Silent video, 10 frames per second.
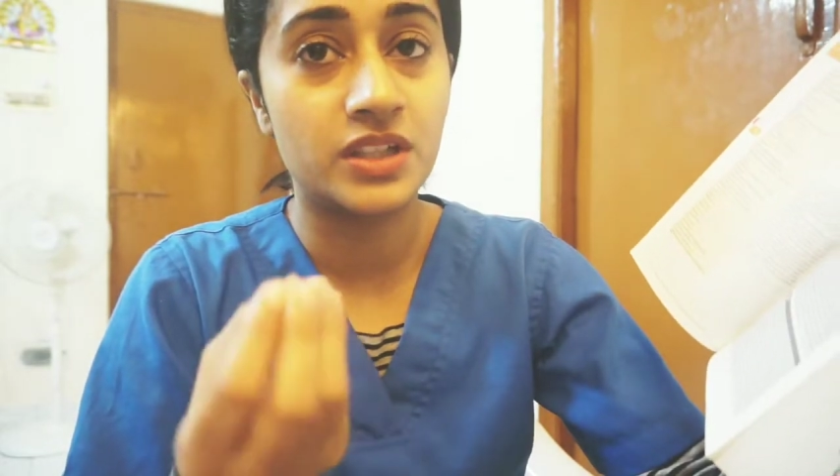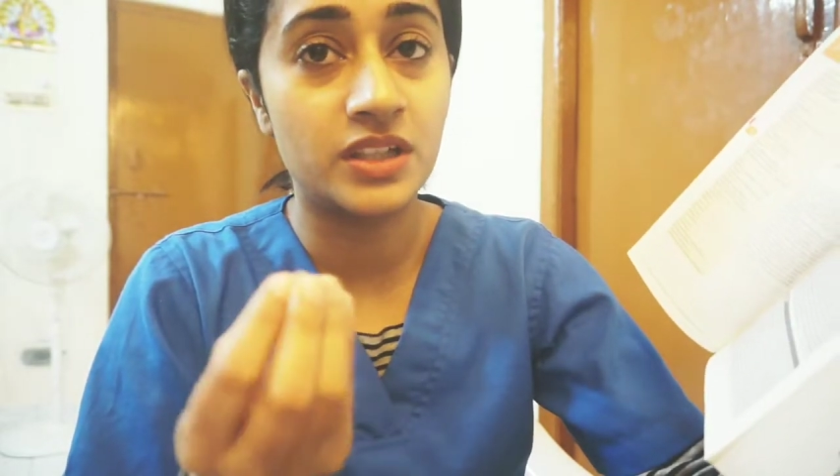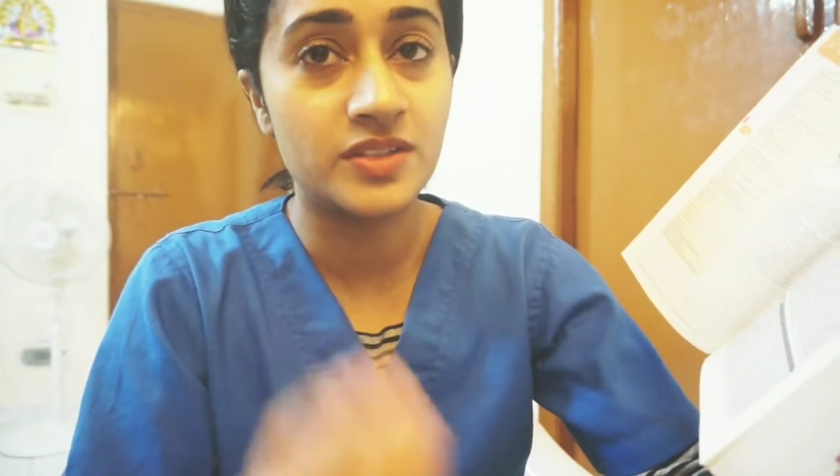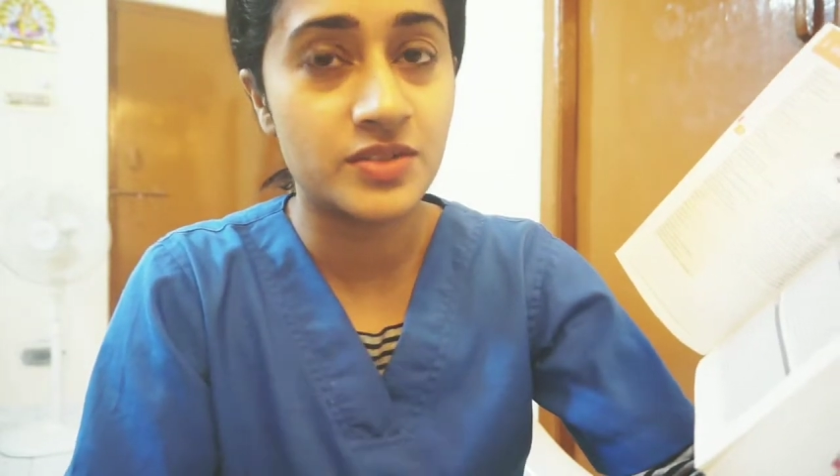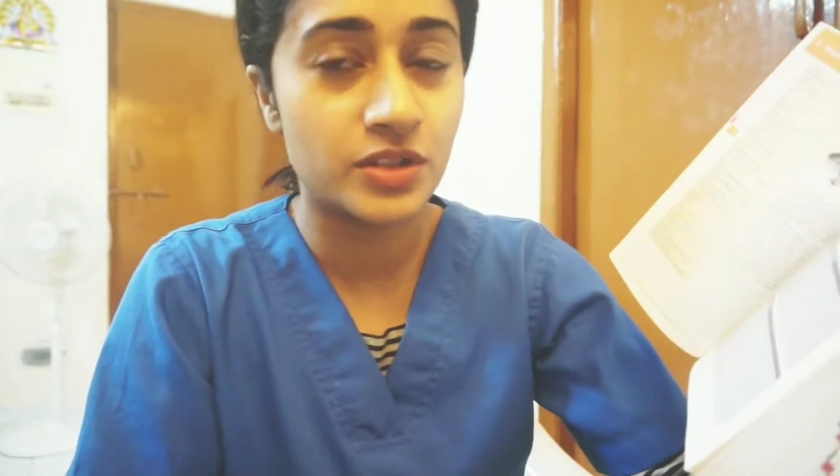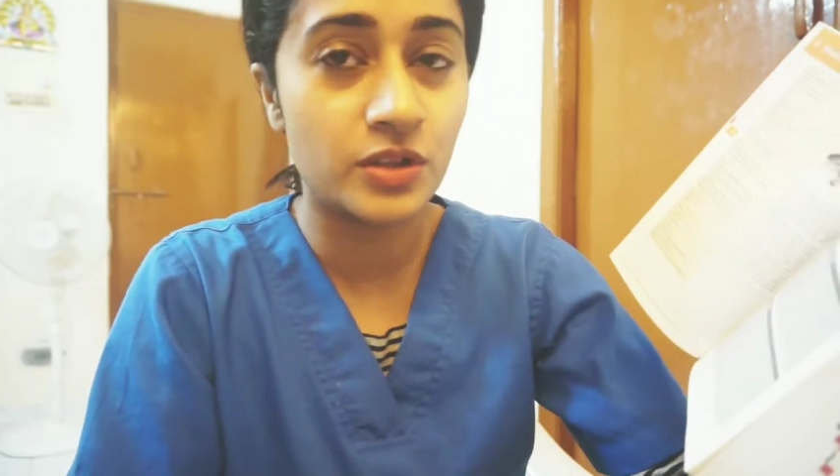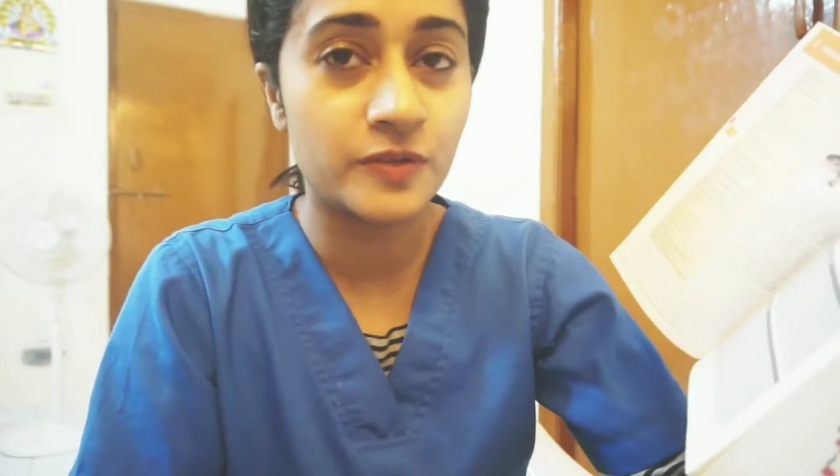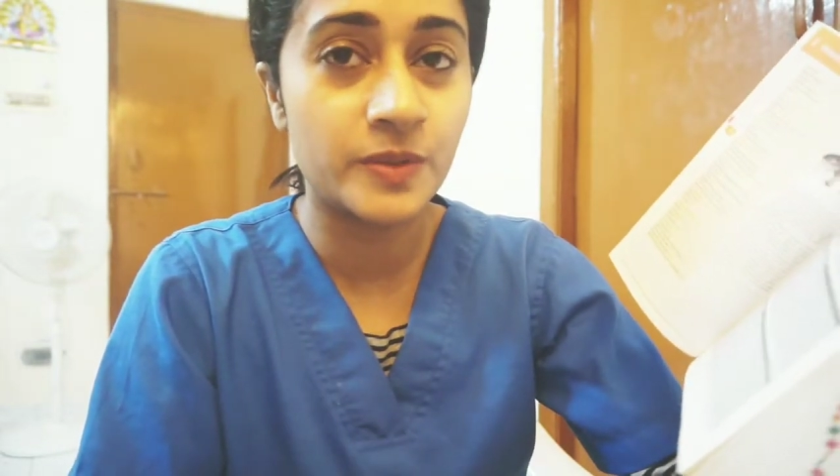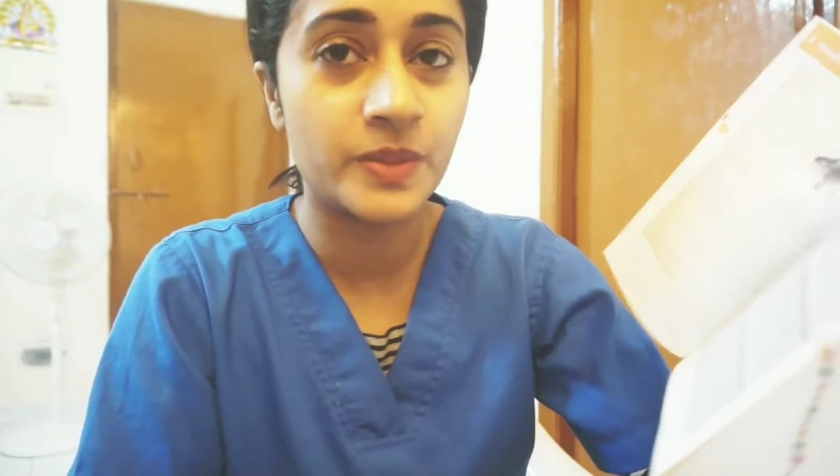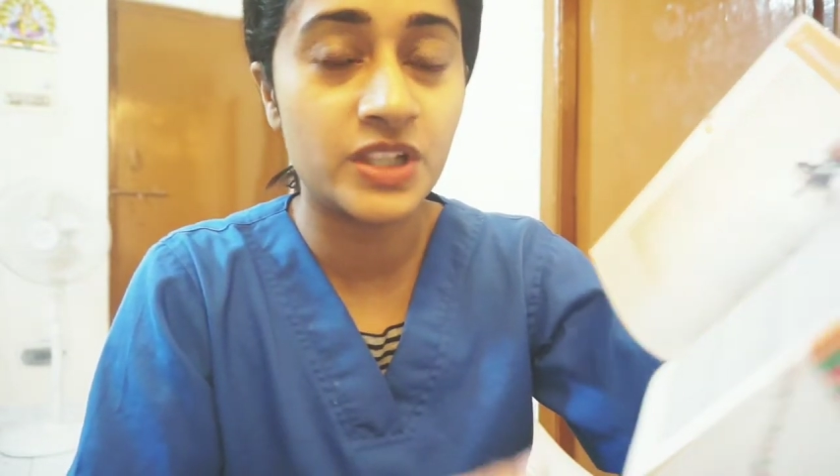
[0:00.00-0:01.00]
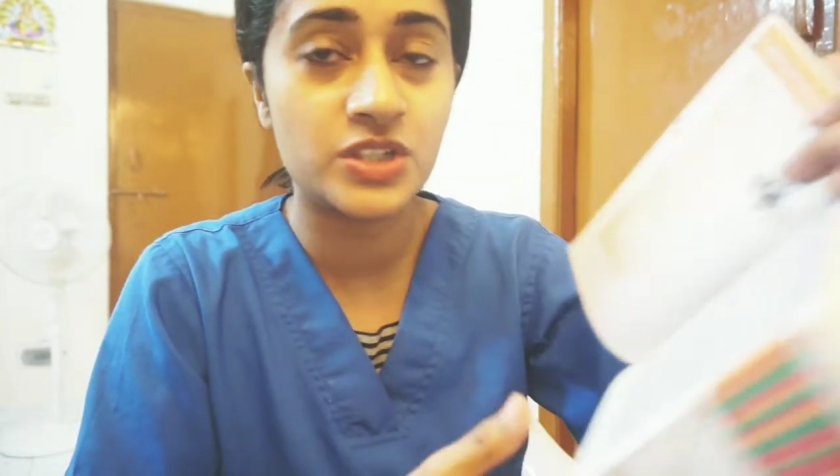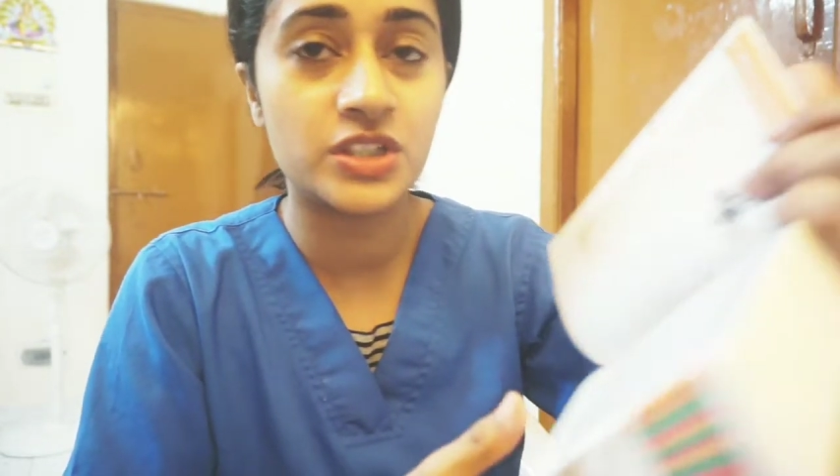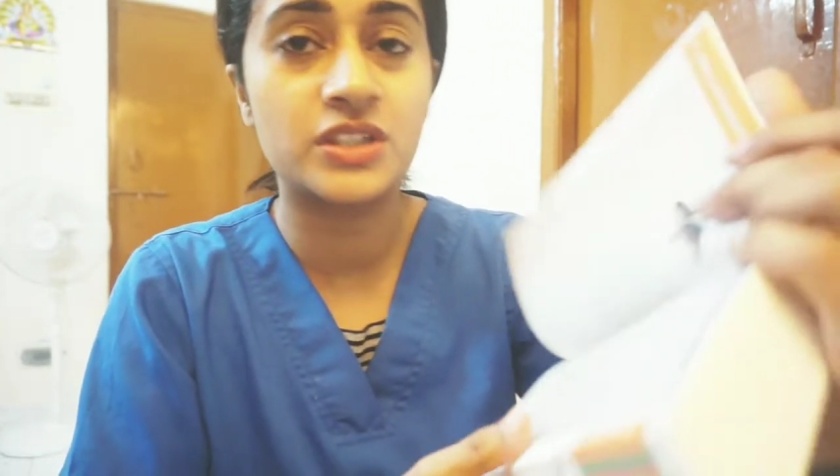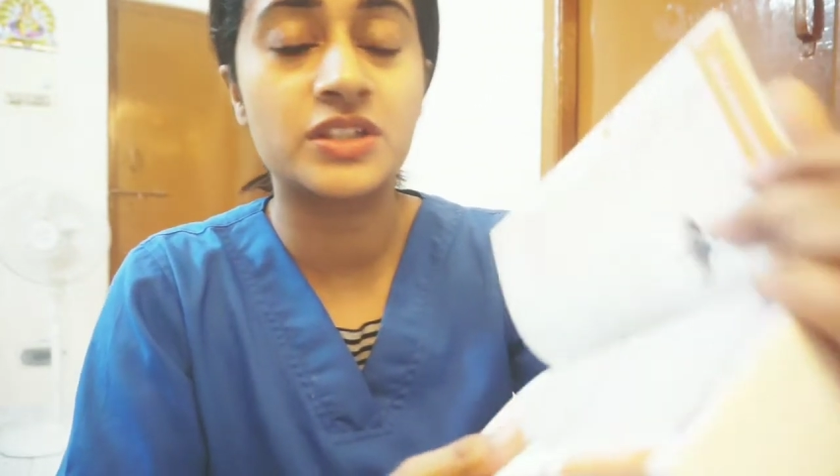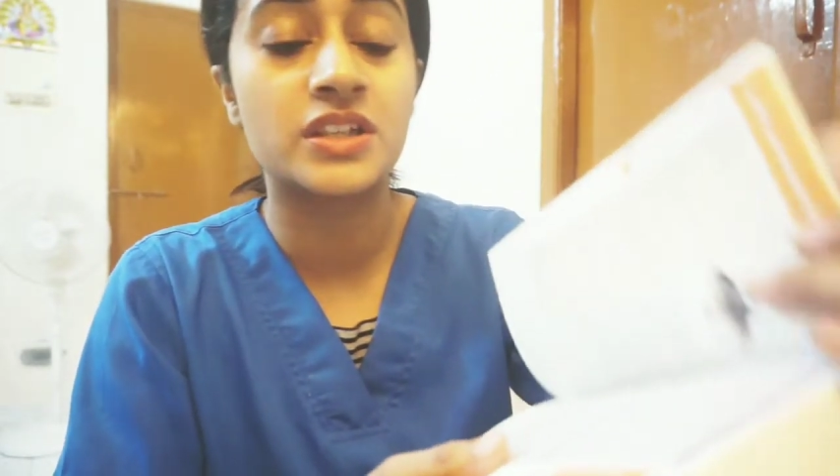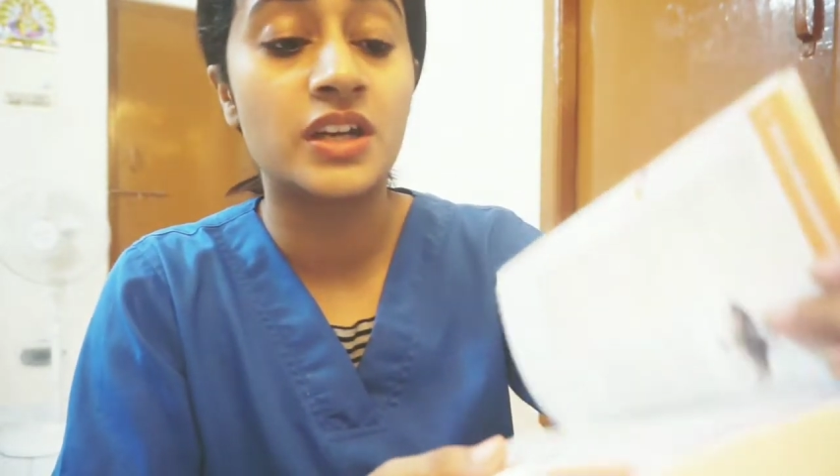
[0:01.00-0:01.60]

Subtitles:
history of the patient